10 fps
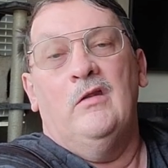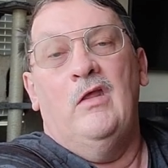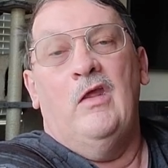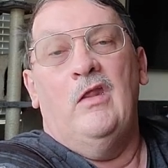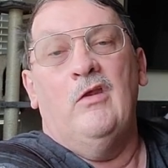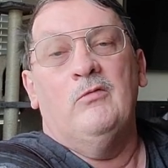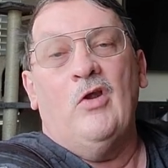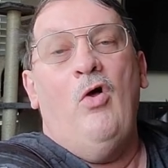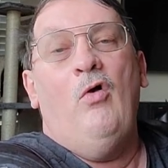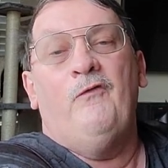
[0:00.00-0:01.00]
And it
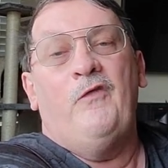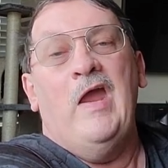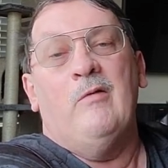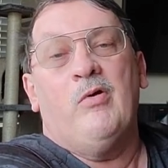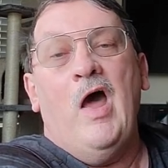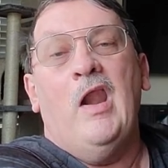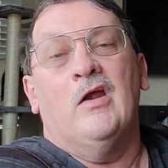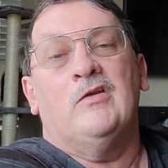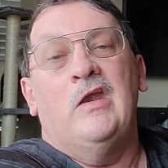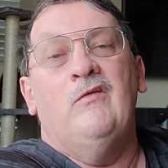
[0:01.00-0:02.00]
was a whole fake
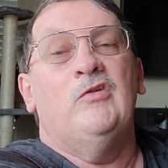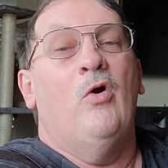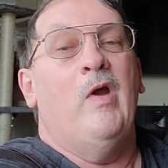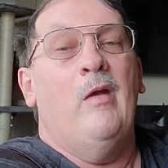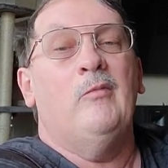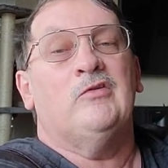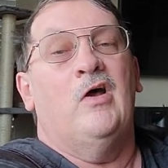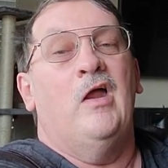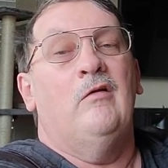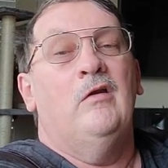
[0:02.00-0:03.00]
product, even though
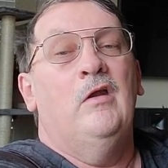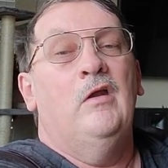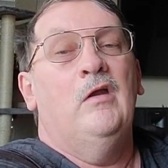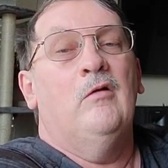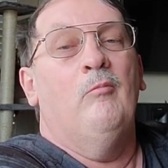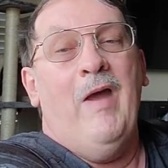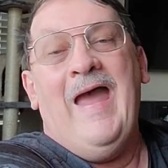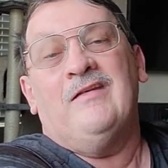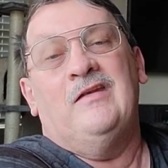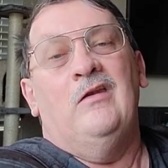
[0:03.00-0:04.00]
Amazon
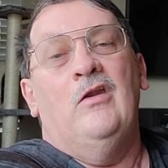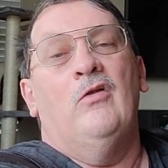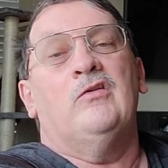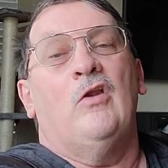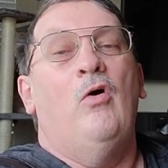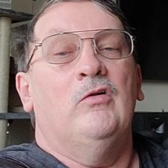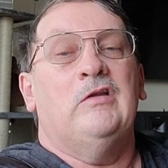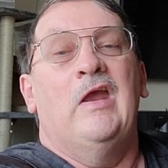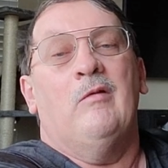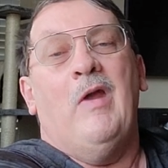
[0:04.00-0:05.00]
backed it. You know, they said,
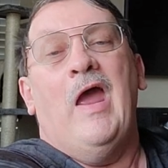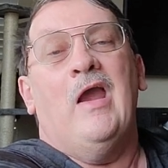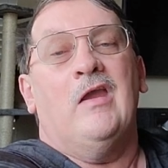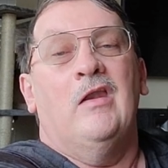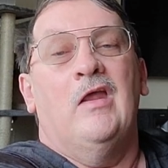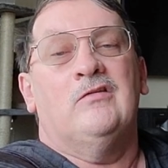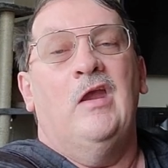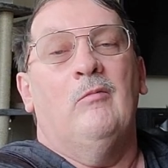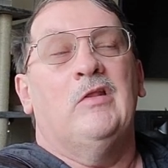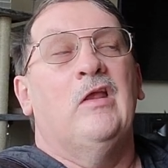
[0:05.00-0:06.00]
I'll take it back and that
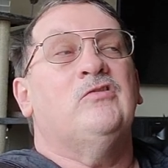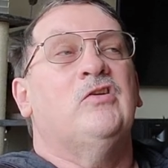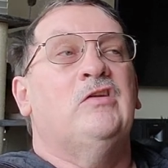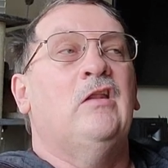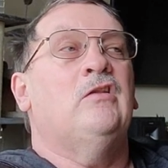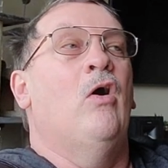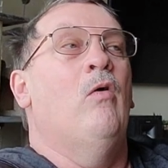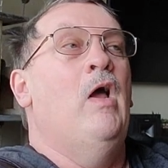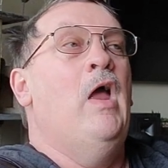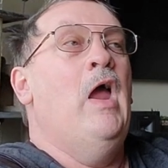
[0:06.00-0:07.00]
thing. But that's just it,
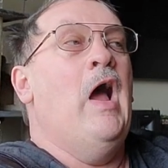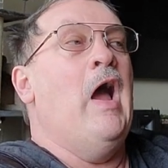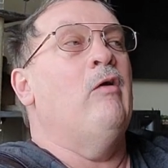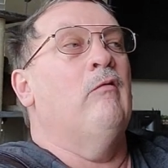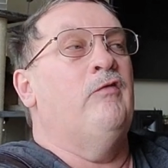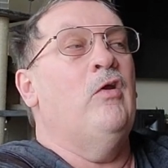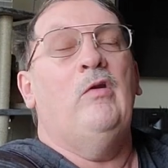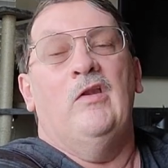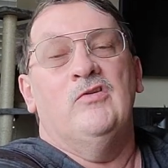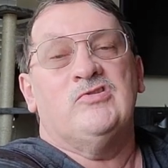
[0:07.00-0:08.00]
though. I
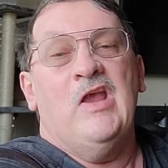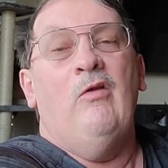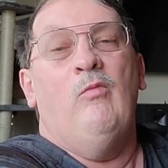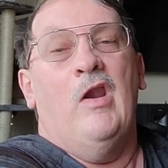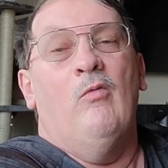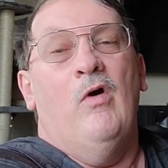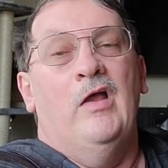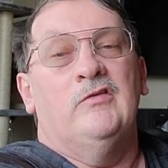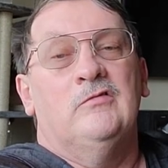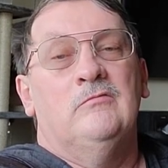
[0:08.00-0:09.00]
reviewed it and said what it
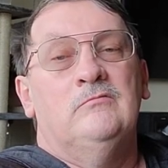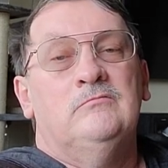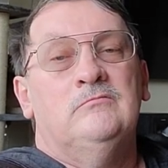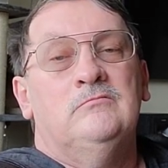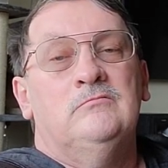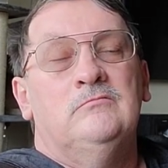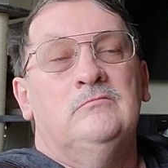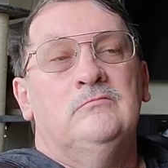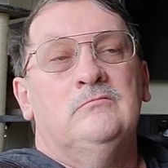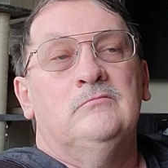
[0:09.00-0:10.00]
was.
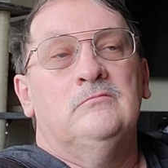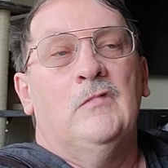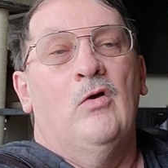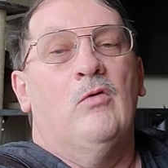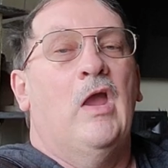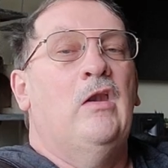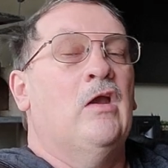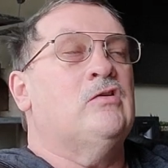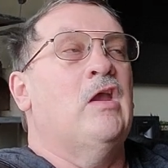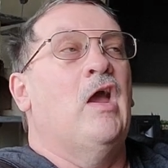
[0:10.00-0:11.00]
Okay,
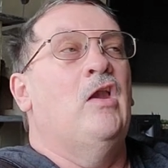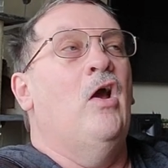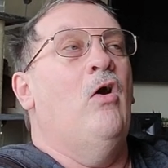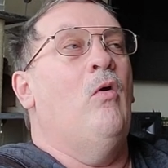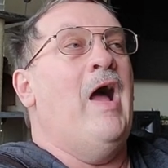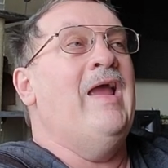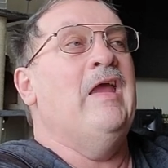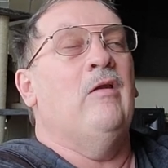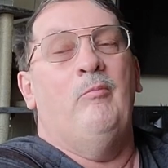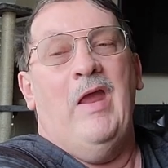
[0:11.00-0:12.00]
next thing I know, I
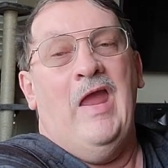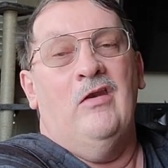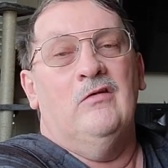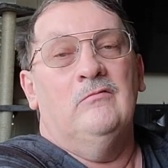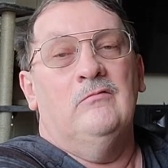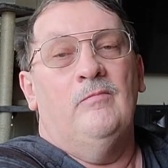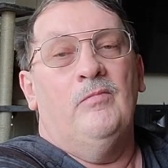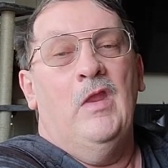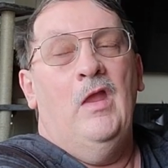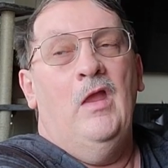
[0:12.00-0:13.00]
get banned.
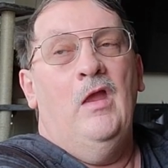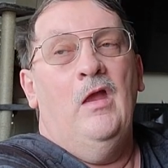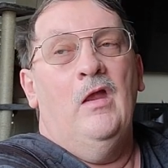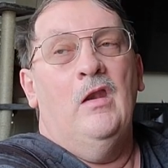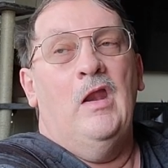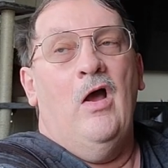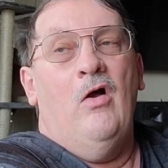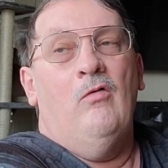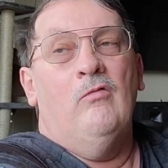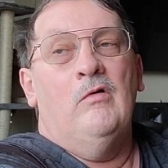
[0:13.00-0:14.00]

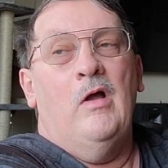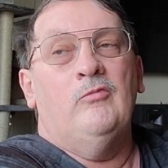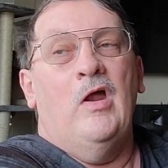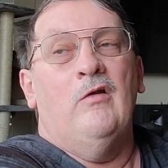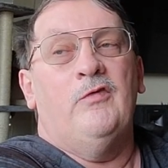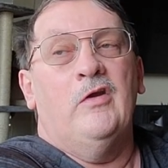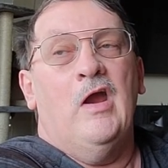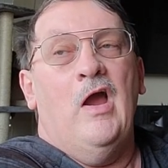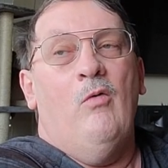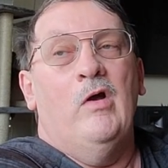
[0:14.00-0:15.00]
Now, I'm trying to
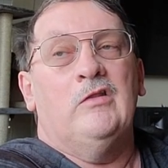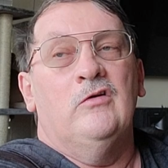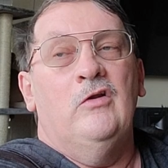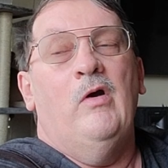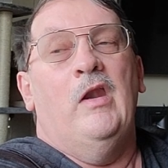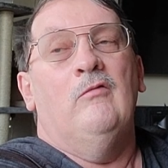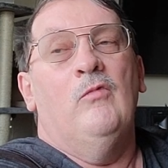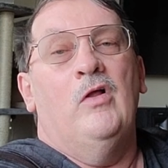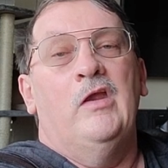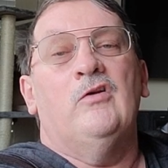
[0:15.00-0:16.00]
figure out what they're doing.
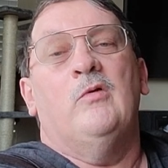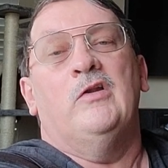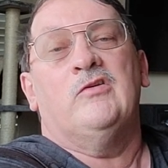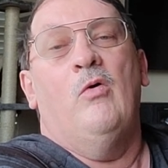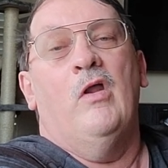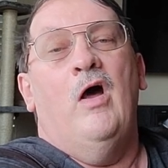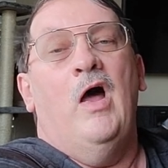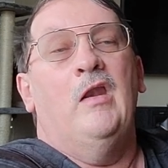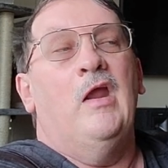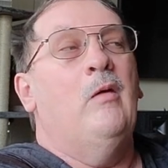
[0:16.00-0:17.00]
Well, here's what's going
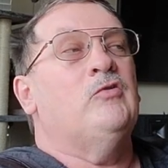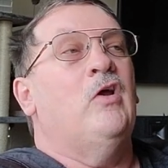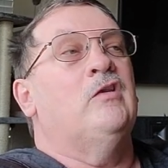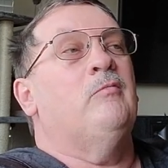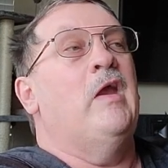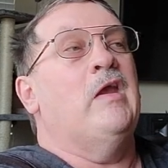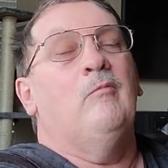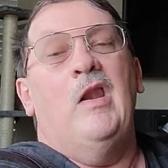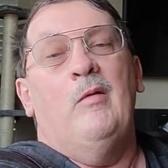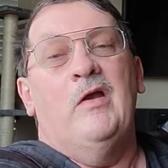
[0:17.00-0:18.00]
on. Amazon's
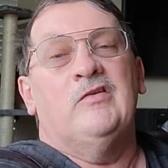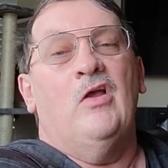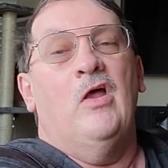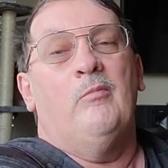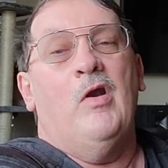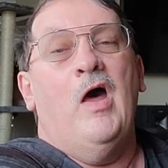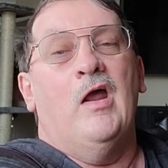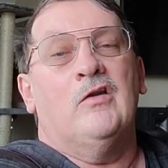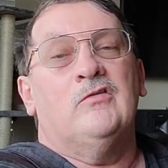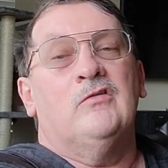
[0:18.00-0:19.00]
making money by selling
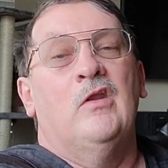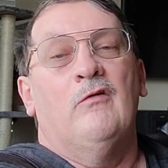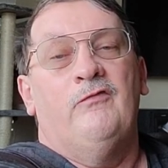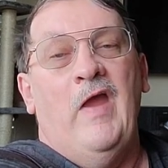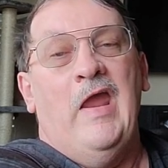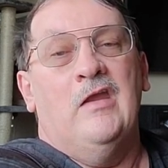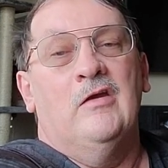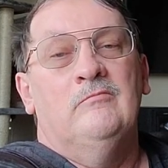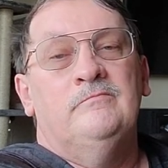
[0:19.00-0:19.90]
products that are fake.